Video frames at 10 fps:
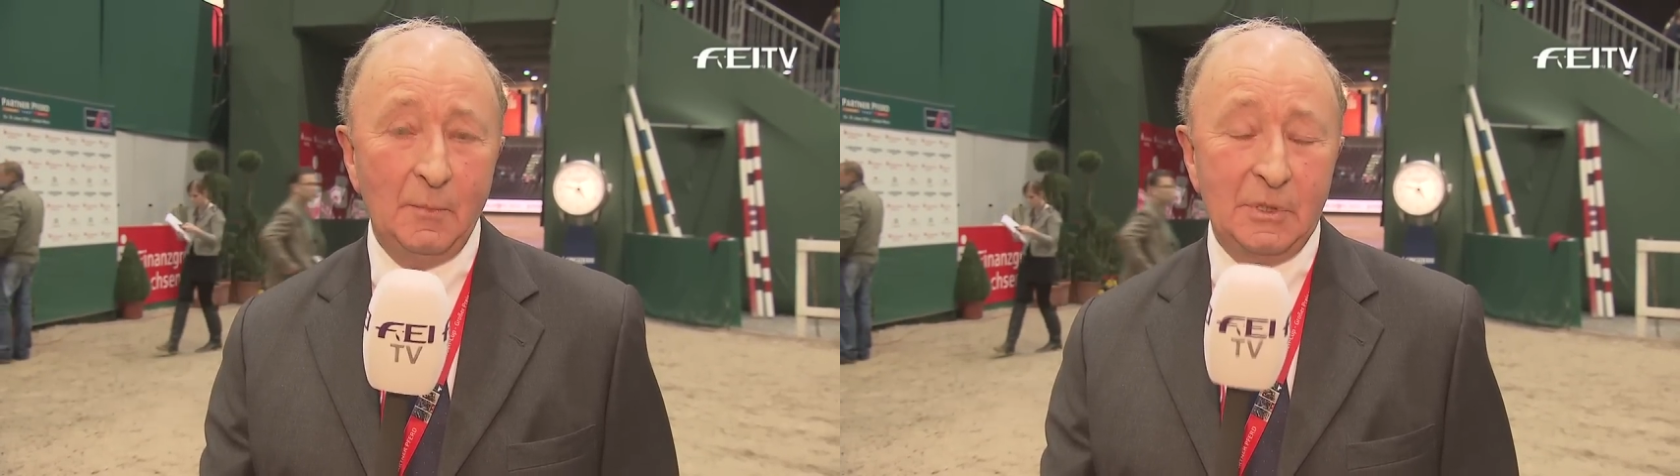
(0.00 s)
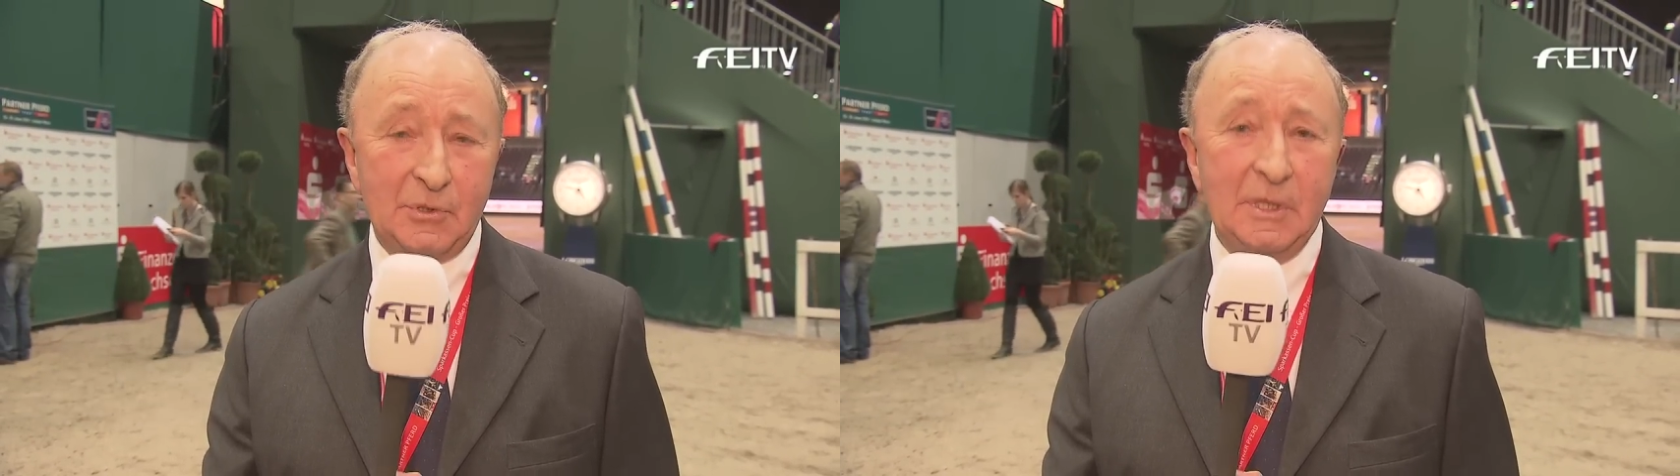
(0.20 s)

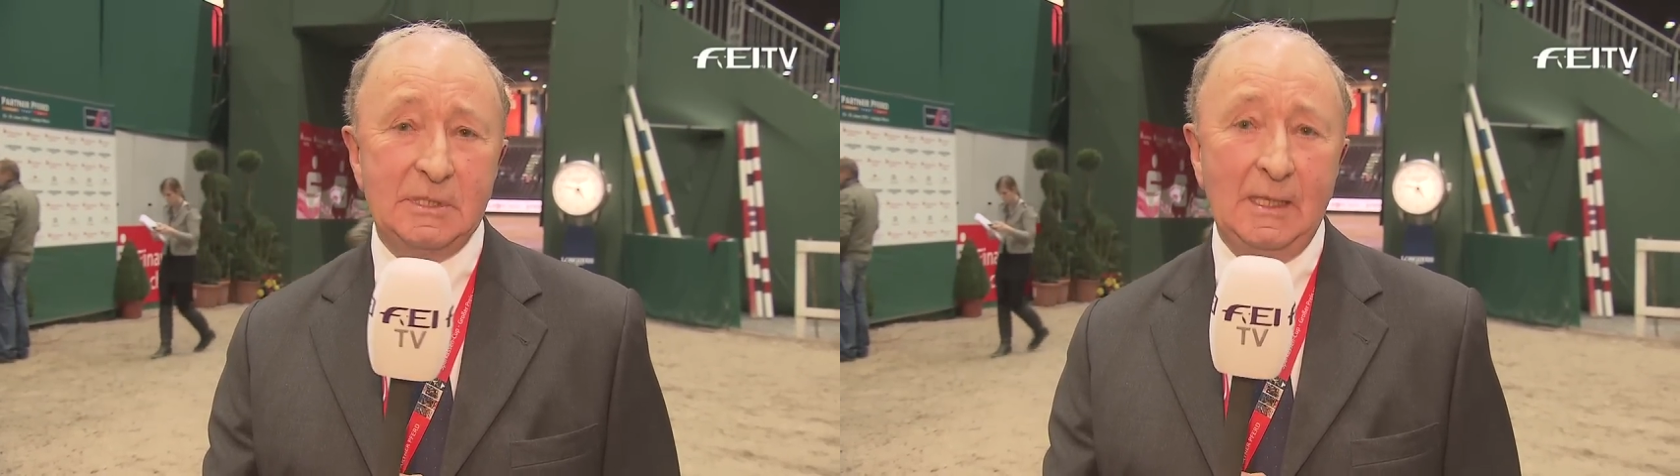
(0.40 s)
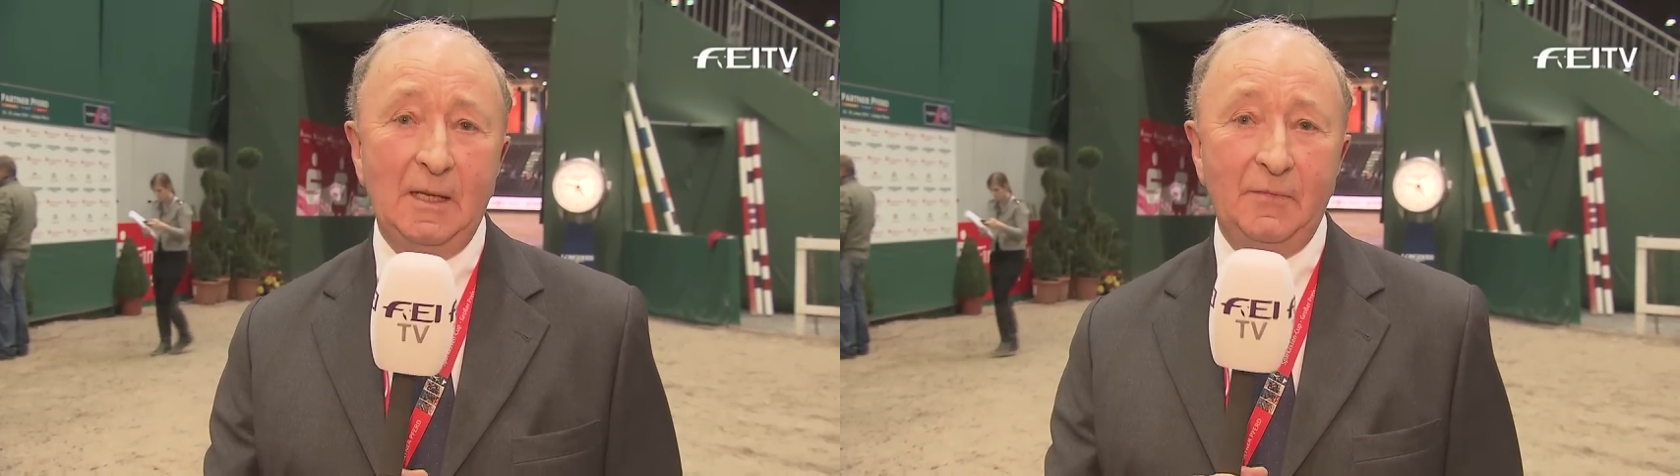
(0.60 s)

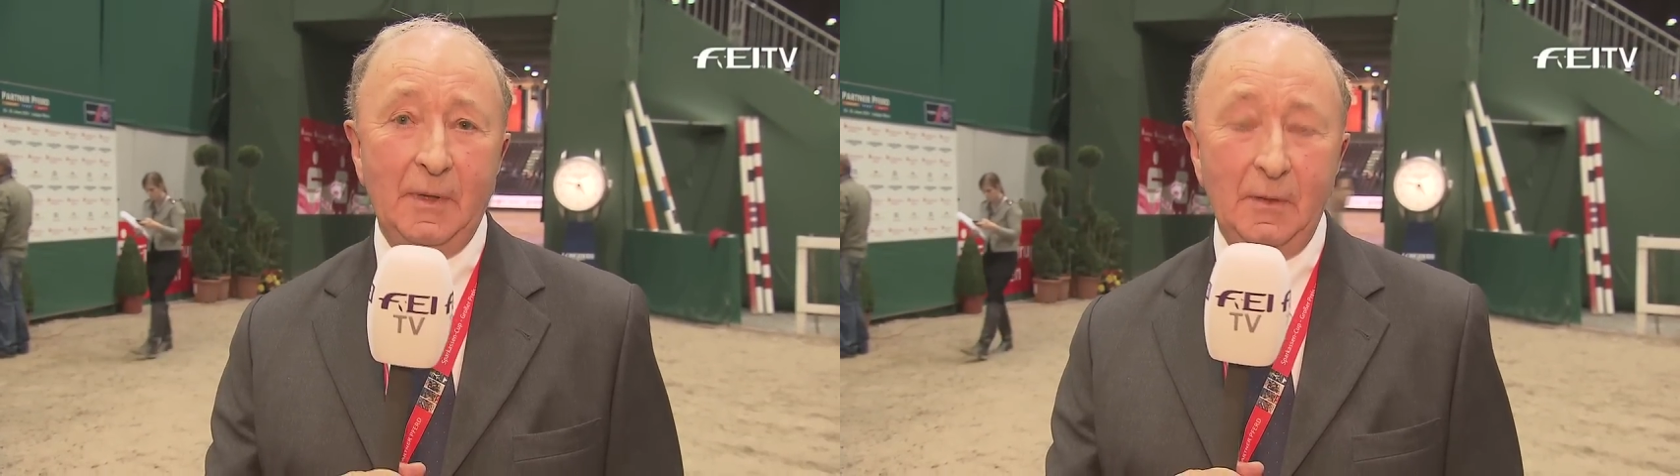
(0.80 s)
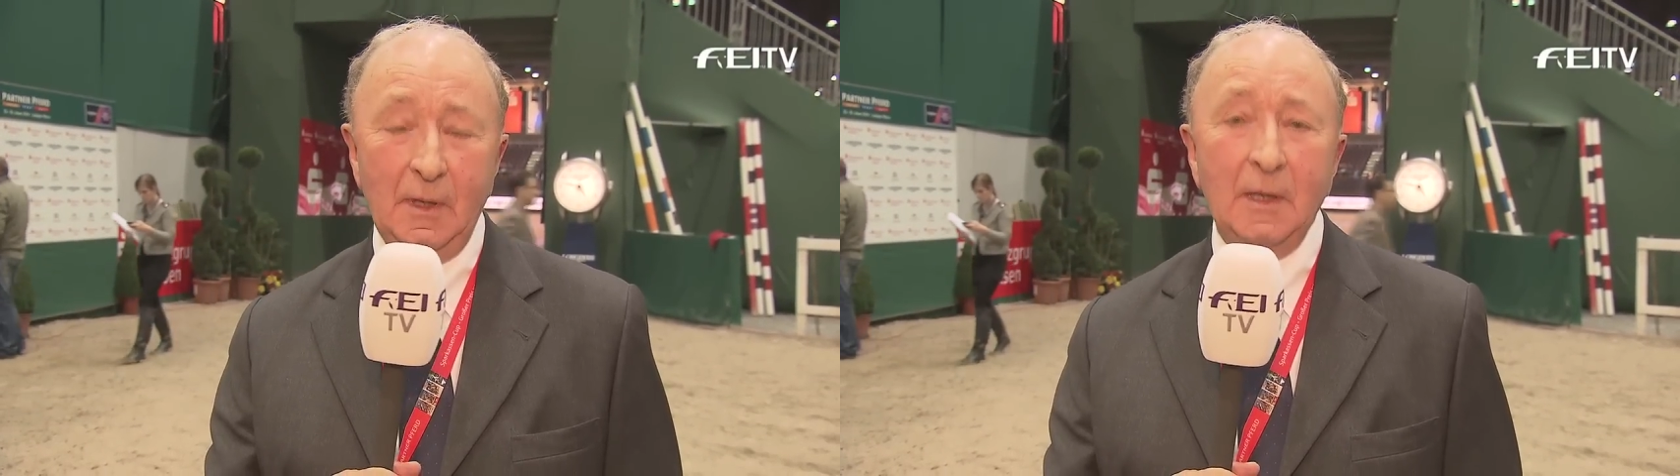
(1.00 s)
Patrice
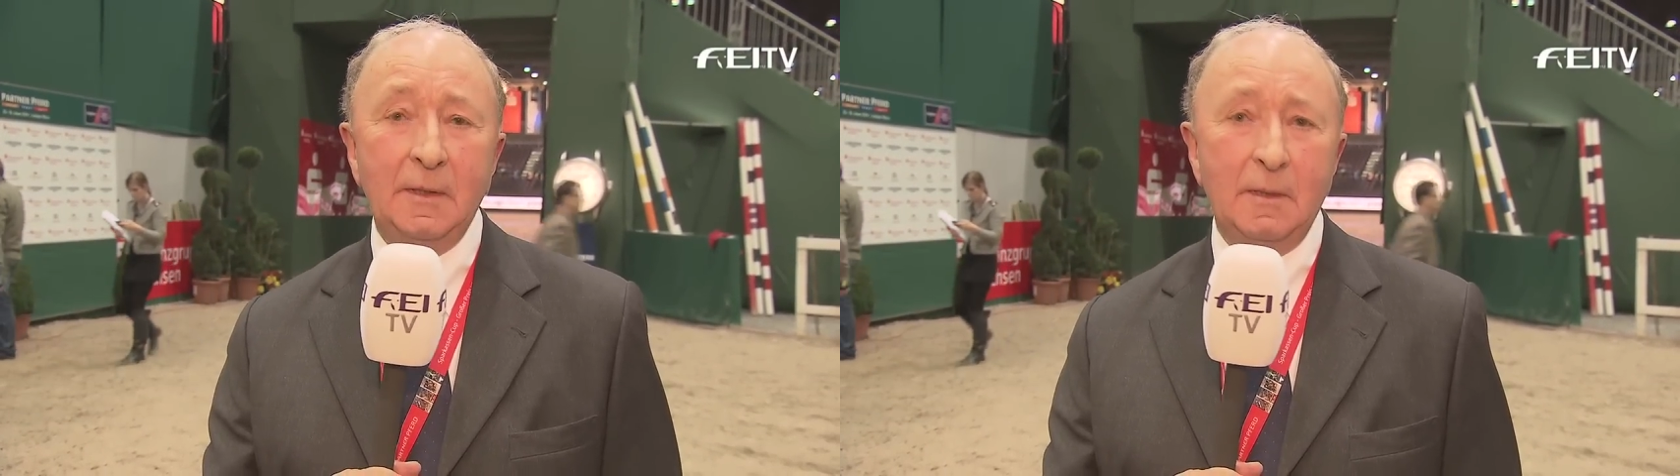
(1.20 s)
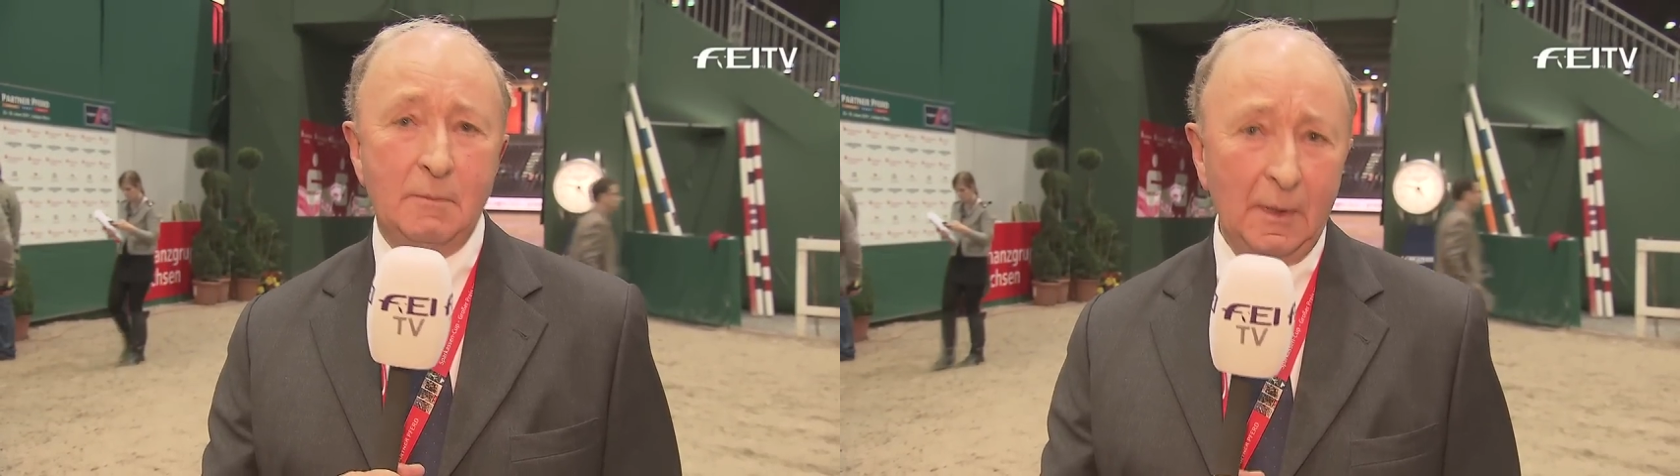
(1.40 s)
Delaveau
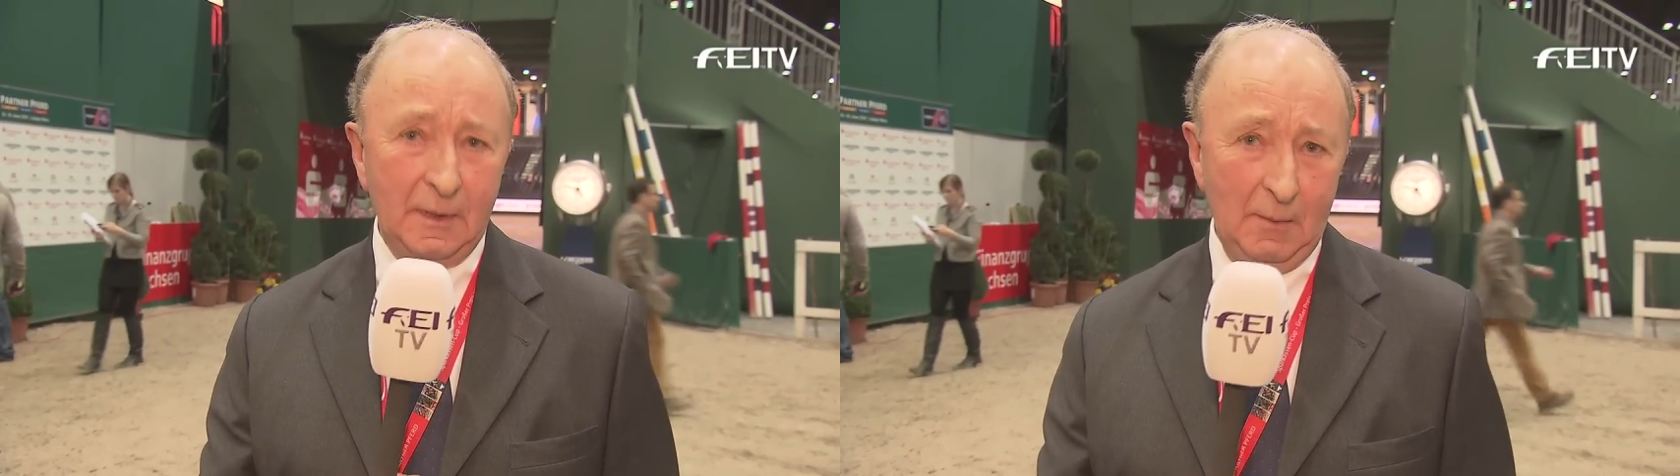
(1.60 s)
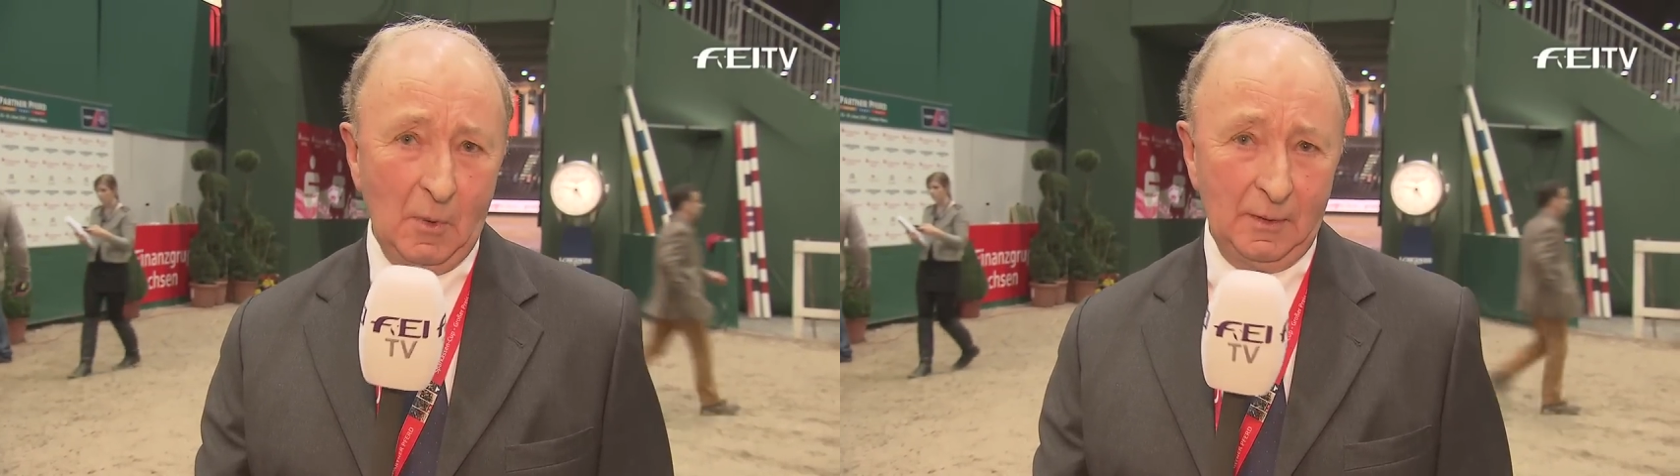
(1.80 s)
that
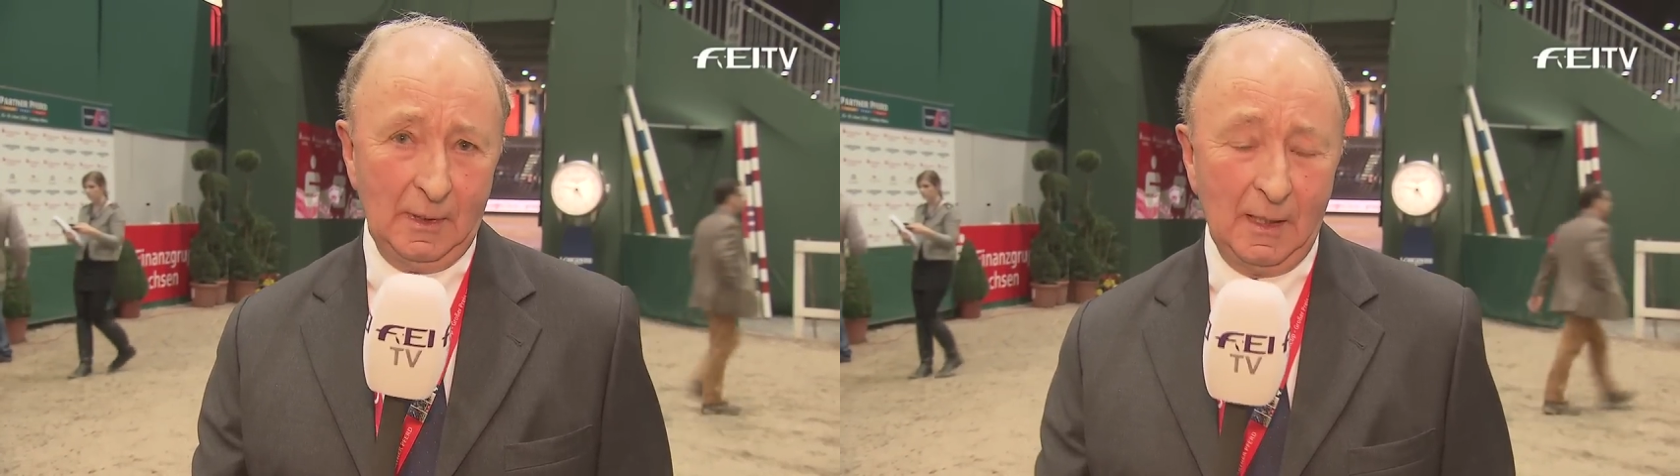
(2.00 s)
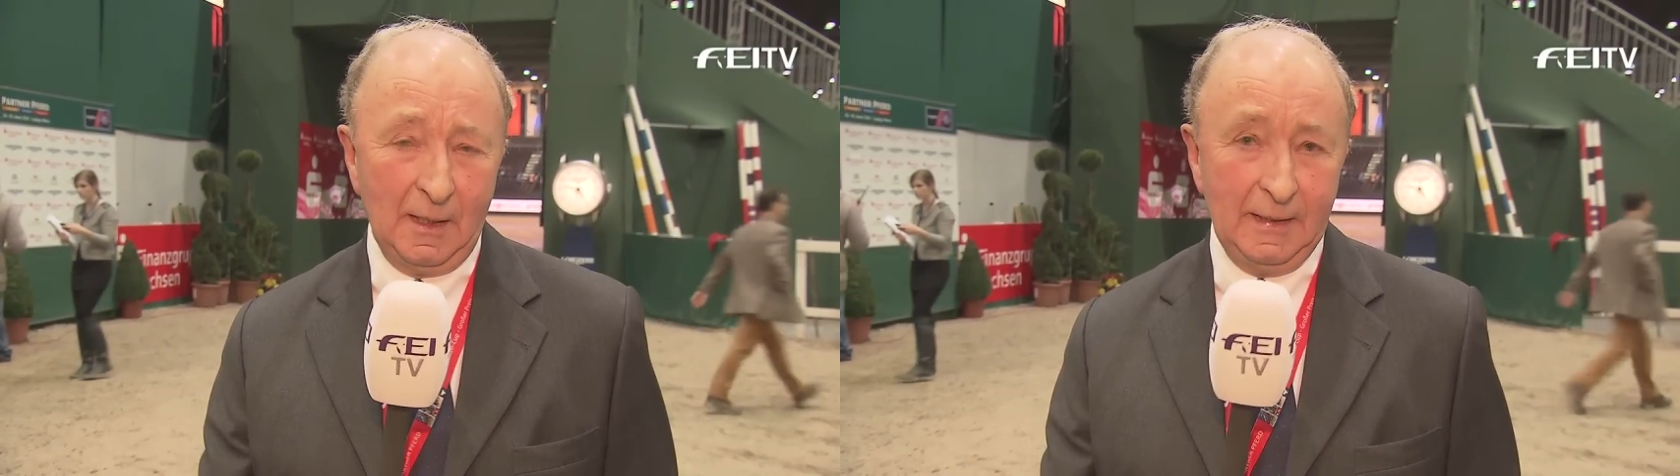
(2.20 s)
mugged him on
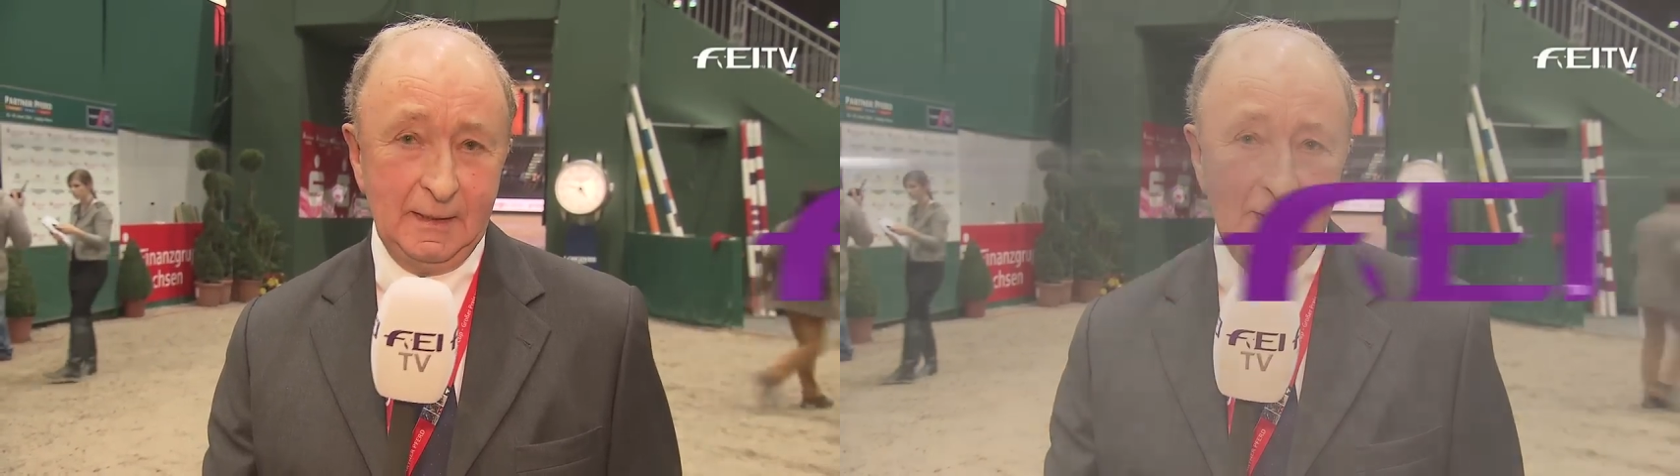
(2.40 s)
the line.